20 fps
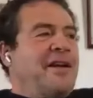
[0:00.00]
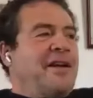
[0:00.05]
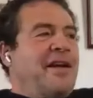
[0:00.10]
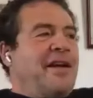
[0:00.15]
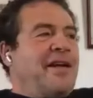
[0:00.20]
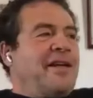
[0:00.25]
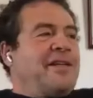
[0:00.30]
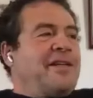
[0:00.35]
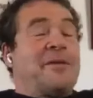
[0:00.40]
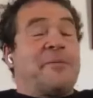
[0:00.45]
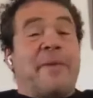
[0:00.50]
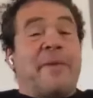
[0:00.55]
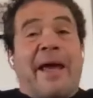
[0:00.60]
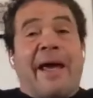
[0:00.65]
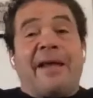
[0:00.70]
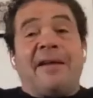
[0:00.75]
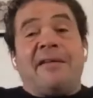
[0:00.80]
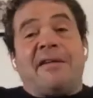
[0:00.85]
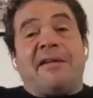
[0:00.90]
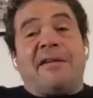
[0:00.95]
and
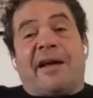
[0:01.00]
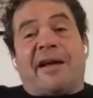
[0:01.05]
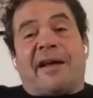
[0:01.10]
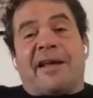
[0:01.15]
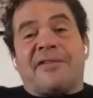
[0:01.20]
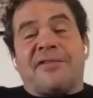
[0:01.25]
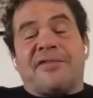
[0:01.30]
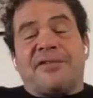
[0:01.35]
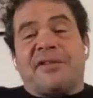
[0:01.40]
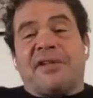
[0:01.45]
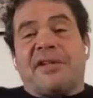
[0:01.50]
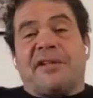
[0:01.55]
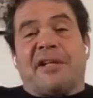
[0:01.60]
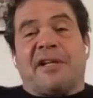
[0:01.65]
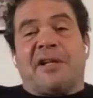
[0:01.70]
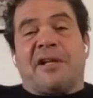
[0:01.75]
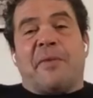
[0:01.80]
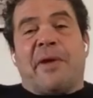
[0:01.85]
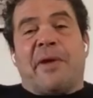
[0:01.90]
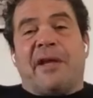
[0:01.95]
demand i guess the
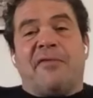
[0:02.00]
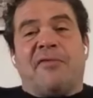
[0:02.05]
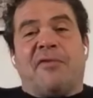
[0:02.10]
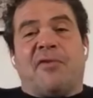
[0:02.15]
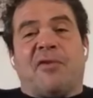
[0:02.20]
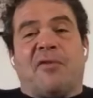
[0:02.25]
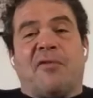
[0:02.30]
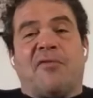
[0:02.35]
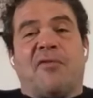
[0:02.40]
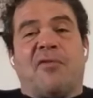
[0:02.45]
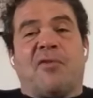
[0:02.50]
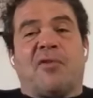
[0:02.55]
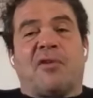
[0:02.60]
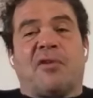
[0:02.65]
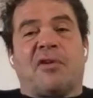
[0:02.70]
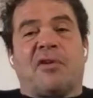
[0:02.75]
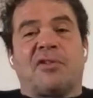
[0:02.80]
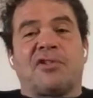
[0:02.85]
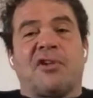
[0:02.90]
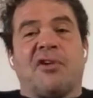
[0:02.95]
demand for
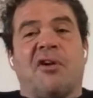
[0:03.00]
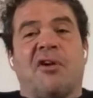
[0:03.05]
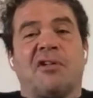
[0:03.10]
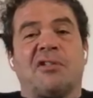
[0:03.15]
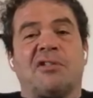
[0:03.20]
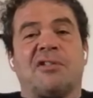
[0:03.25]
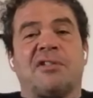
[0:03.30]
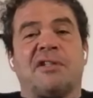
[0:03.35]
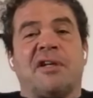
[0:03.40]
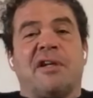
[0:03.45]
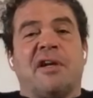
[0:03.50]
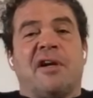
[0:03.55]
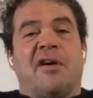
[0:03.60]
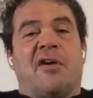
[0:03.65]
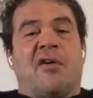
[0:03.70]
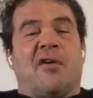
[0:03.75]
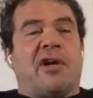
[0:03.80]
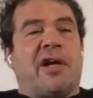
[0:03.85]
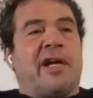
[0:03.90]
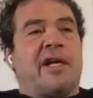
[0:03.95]
for slots
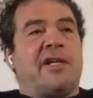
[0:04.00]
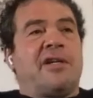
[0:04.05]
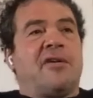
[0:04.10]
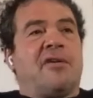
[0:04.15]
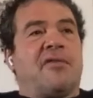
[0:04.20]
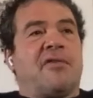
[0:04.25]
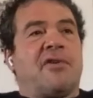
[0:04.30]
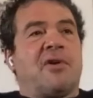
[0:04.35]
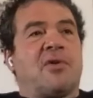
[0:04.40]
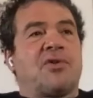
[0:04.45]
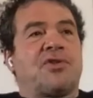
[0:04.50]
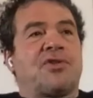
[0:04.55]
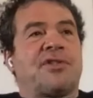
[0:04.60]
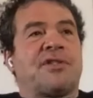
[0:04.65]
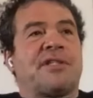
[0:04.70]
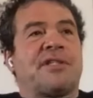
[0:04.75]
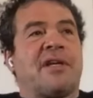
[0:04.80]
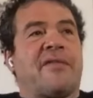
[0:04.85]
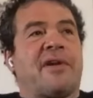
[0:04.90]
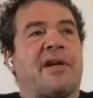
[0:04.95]
on any of the ocean
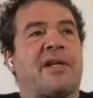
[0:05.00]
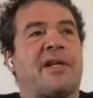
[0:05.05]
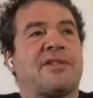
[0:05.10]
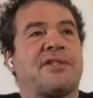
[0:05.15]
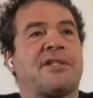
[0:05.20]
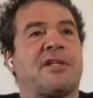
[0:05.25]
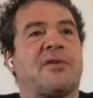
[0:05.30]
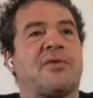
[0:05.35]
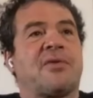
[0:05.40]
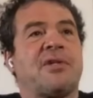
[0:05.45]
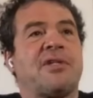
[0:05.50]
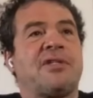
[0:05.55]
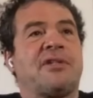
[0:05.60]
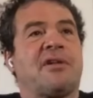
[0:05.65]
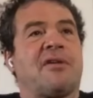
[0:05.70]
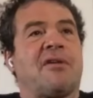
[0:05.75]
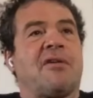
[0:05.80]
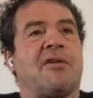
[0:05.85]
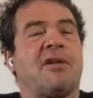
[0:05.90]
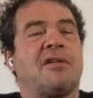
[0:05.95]
7 has increased
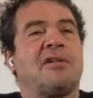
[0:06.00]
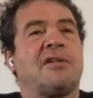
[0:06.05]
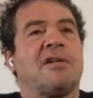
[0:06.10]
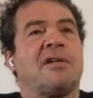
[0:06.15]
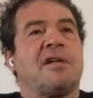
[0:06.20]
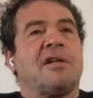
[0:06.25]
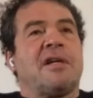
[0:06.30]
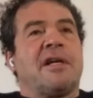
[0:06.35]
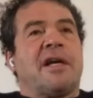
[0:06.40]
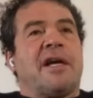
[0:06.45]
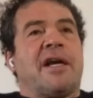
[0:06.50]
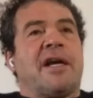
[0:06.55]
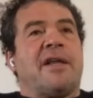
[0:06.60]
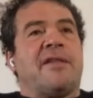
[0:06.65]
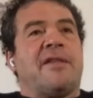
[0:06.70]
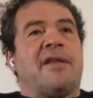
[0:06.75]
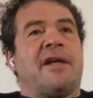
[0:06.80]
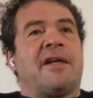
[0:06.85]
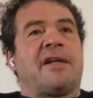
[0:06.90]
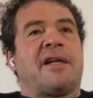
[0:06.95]
a lot
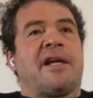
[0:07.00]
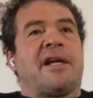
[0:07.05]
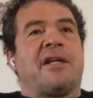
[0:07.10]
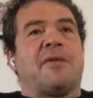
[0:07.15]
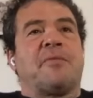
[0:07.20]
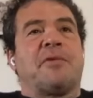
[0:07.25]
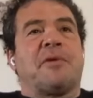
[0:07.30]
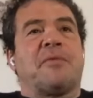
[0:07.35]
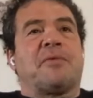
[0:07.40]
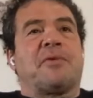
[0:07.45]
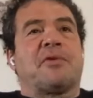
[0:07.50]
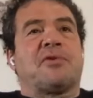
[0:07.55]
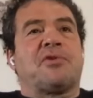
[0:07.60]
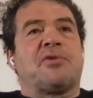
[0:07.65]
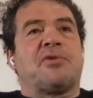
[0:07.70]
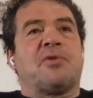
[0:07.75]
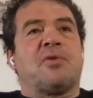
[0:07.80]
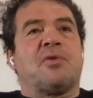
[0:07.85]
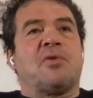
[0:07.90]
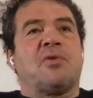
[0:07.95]
and then getting people
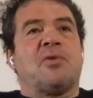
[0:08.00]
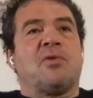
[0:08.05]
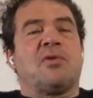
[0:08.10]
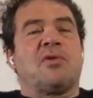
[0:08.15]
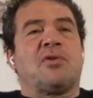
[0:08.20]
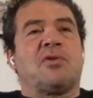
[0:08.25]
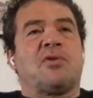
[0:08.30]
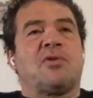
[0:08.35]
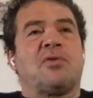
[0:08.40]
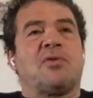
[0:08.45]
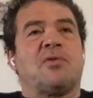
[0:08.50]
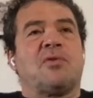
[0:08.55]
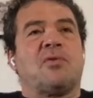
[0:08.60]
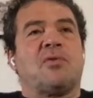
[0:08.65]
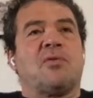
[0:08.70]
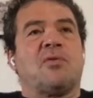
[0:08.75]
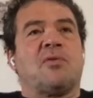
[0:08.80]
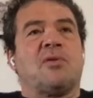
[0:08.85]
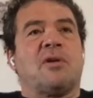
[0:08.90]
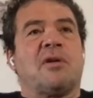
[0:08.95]
to
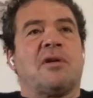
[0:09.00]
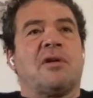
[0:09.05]
to